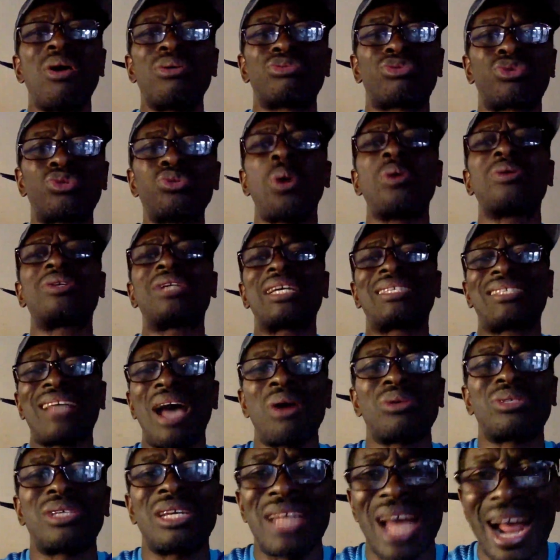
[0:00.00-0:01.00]

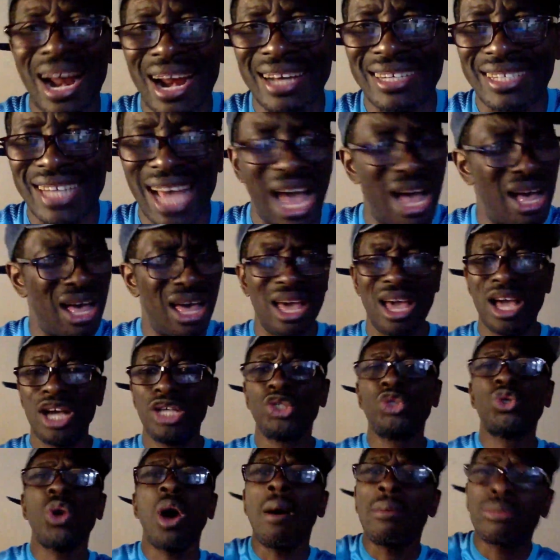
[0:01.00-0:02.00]
200,000 naira there,
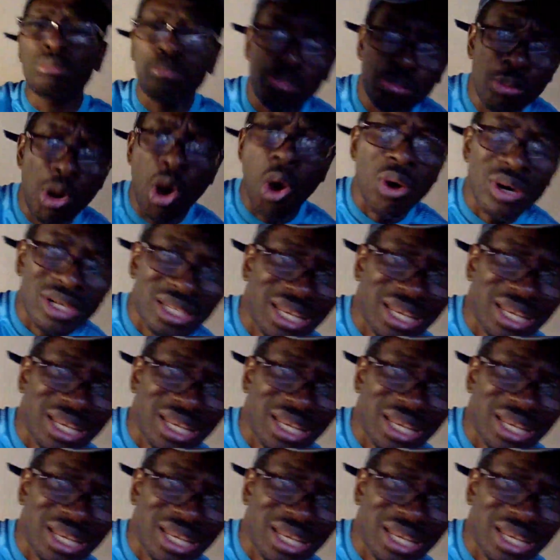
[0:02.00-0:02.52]
you're more